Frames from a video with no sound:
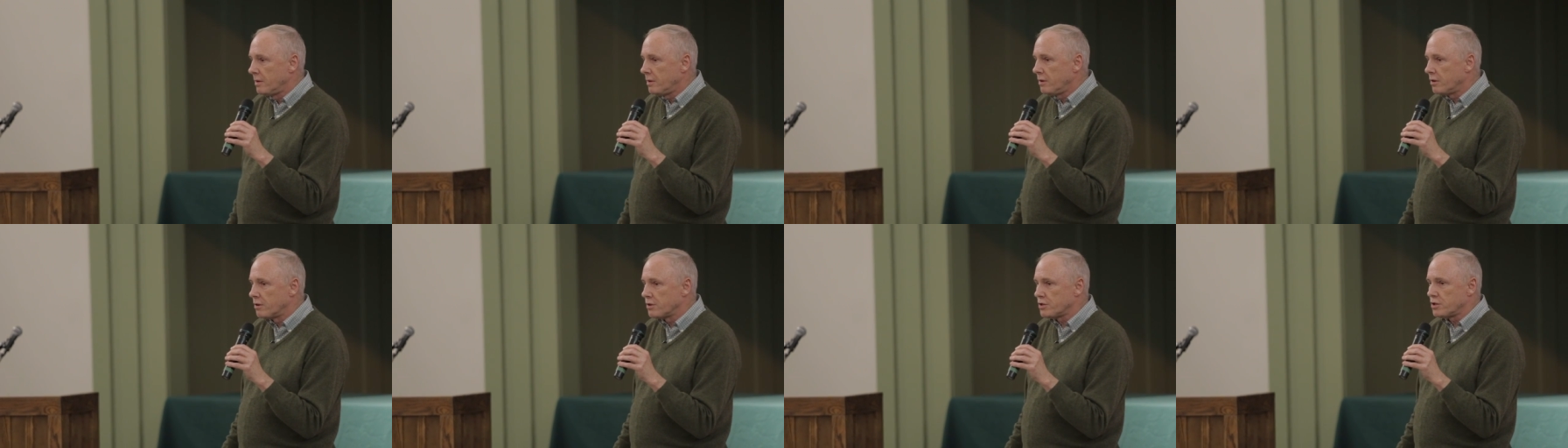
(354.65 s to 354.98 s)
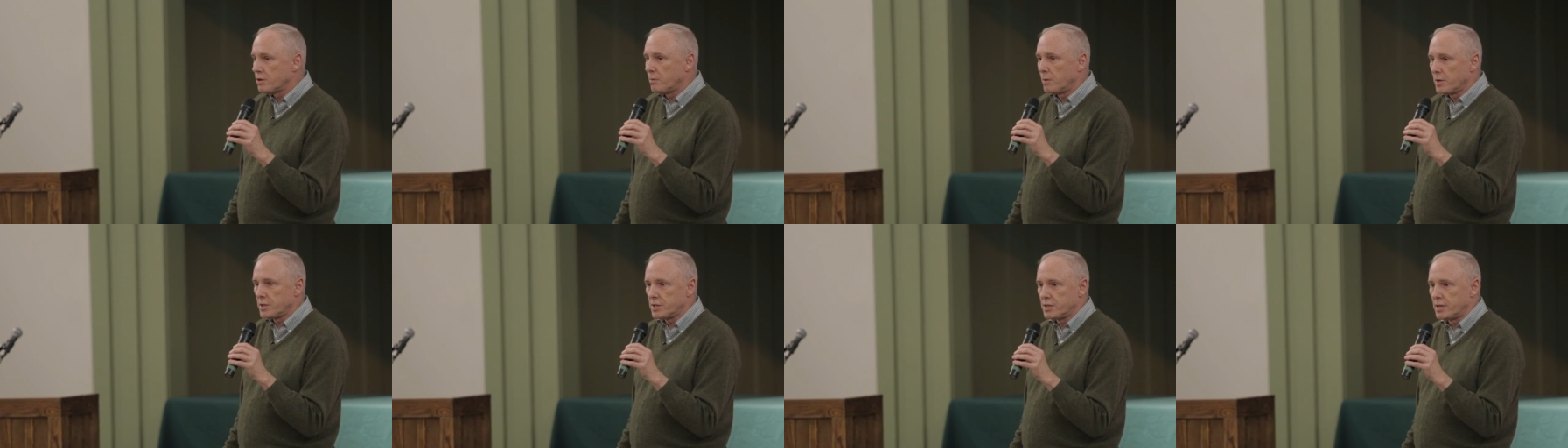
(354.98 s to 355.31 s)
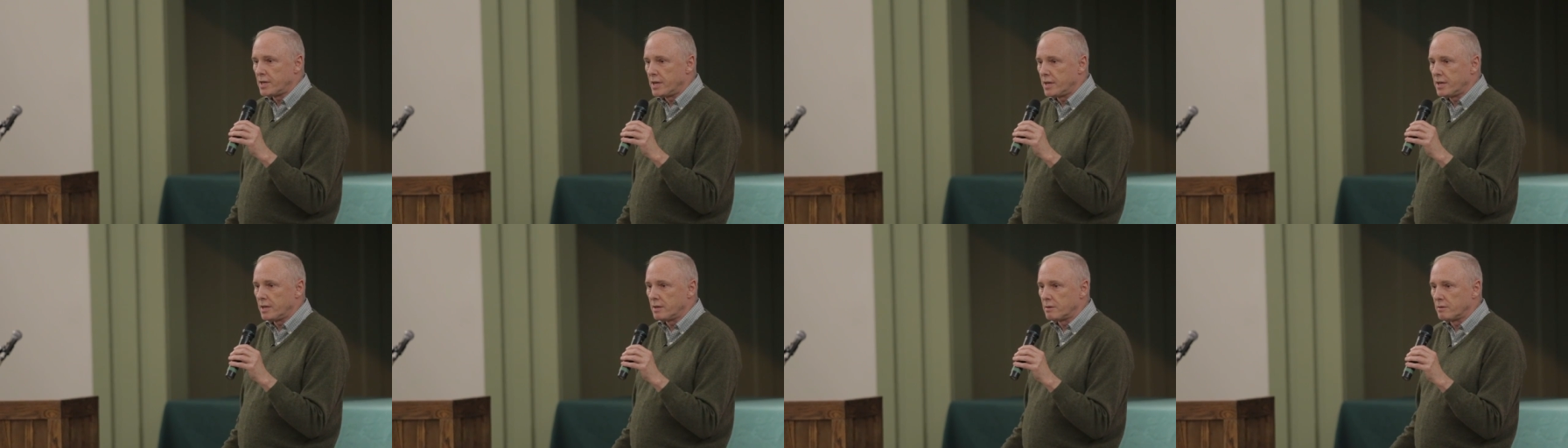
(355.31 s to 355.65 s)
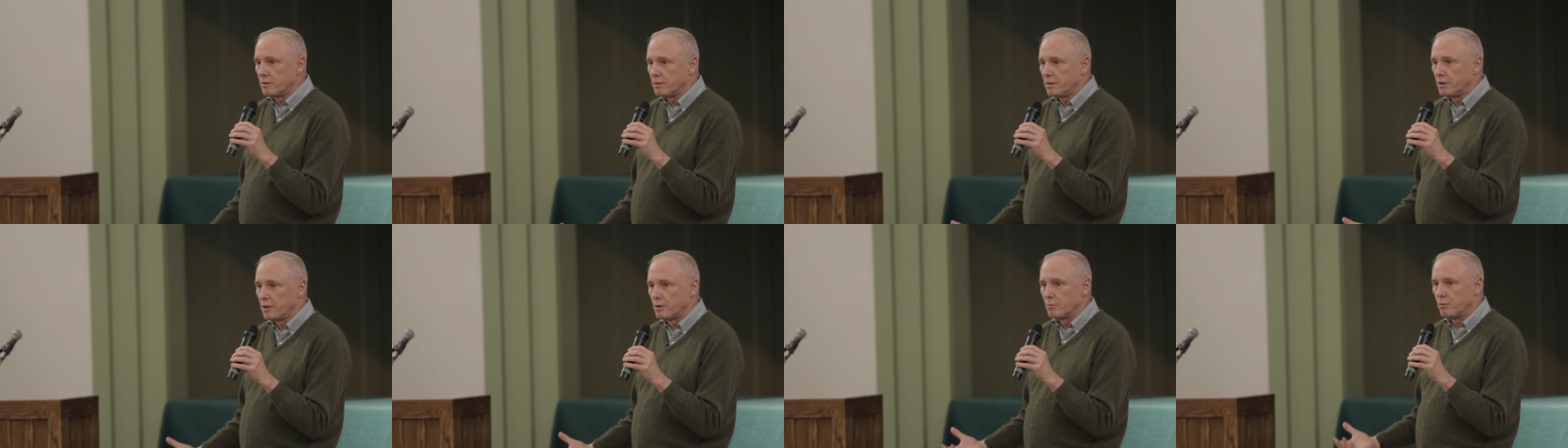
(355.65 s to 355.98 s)
You know, so once
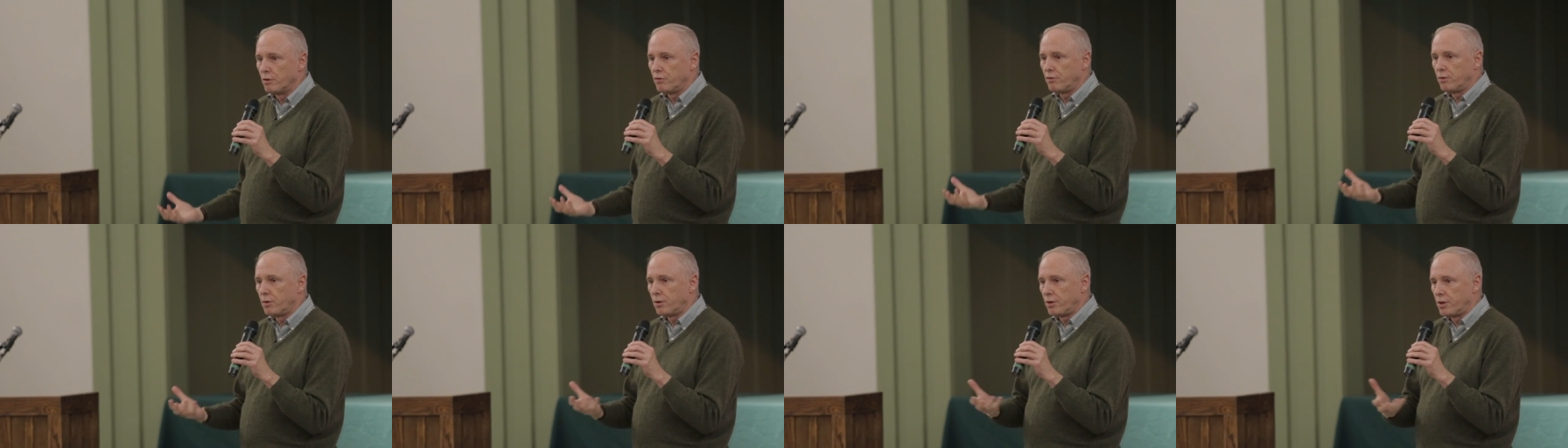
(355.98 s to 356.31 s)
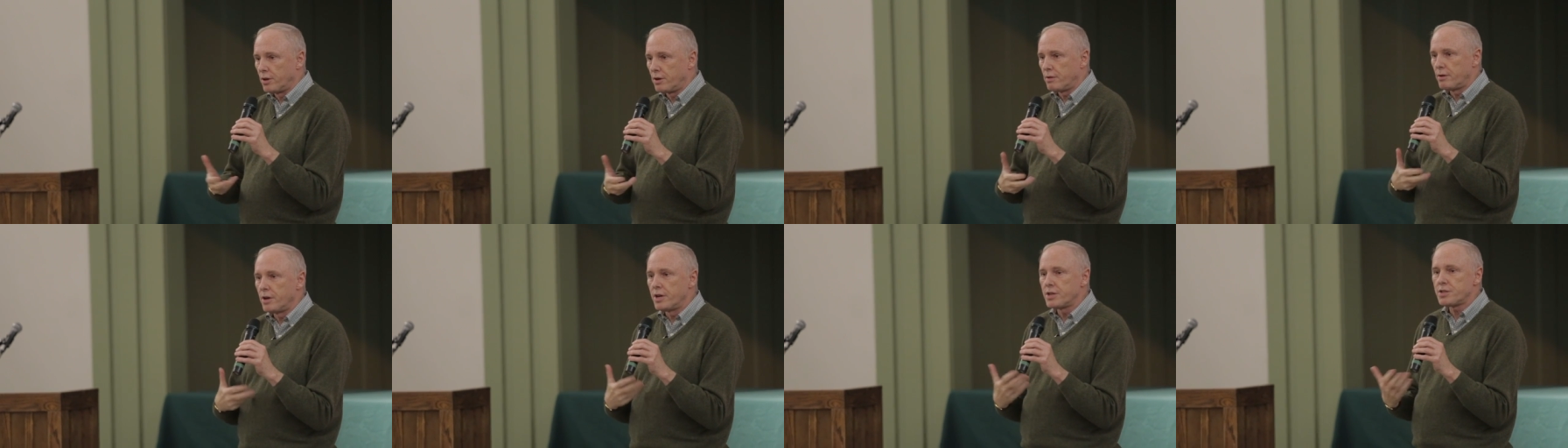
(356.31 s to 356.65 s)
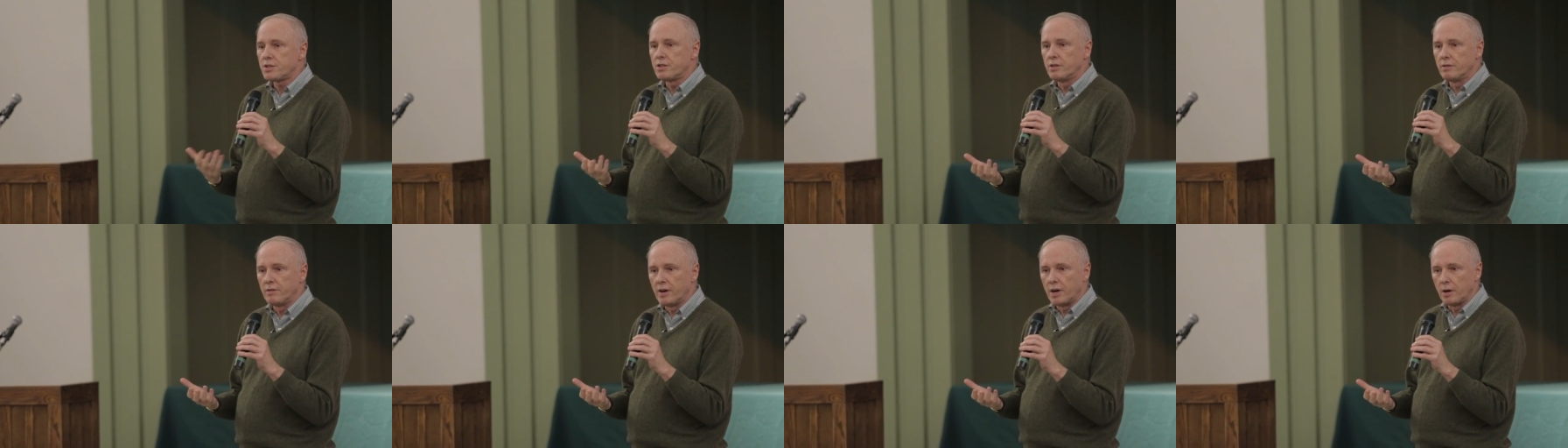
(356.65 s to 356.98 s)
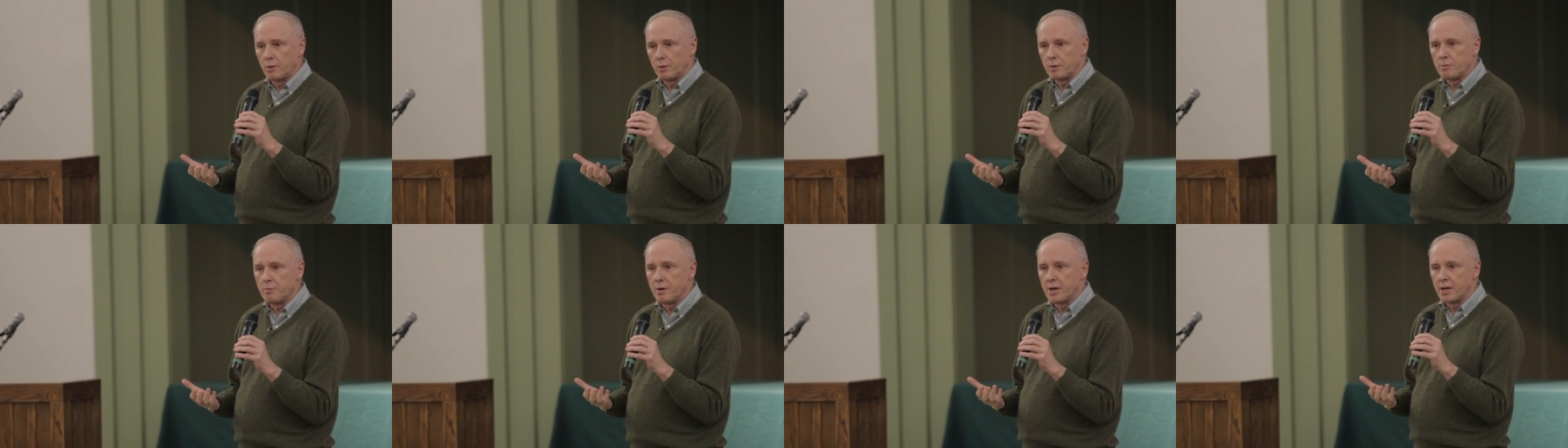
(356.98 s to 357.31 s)
again, you know, before the creation of
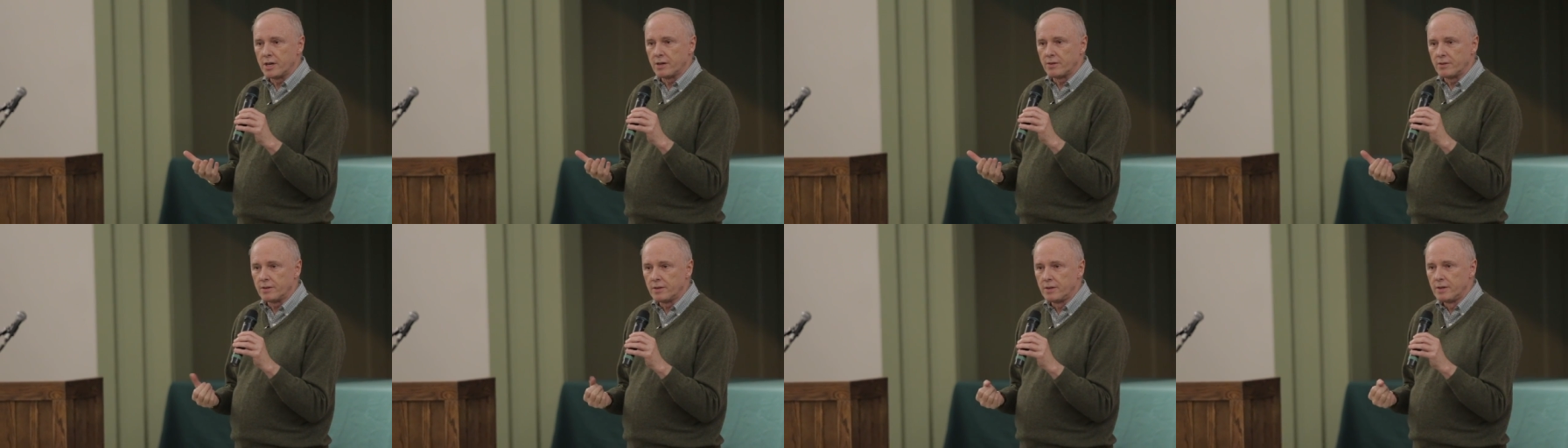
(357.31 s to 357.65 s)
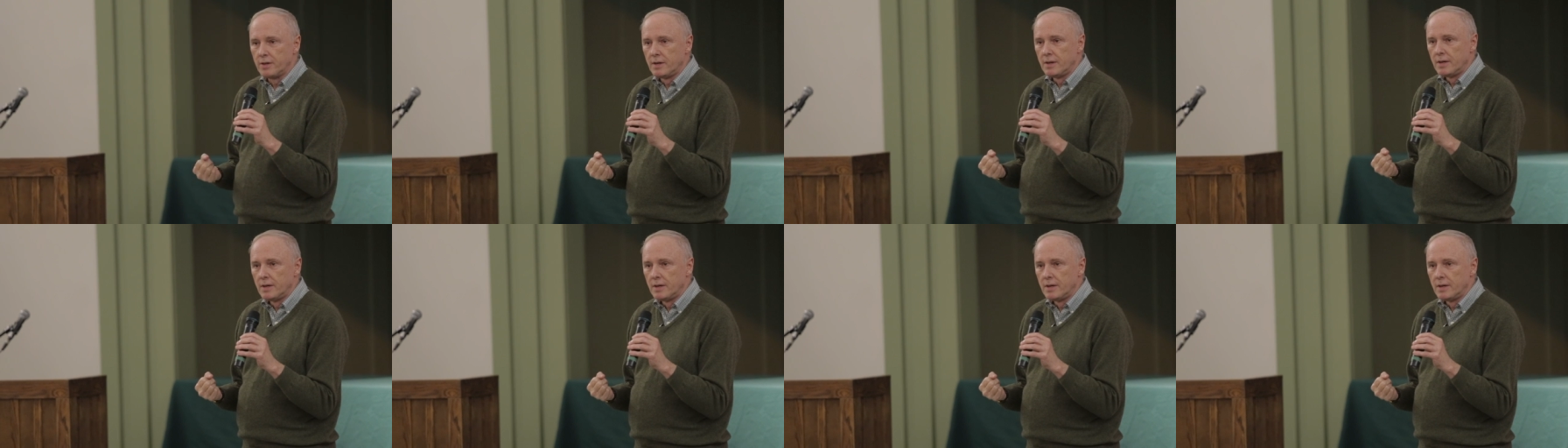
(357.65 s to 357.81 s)
Outward Bound,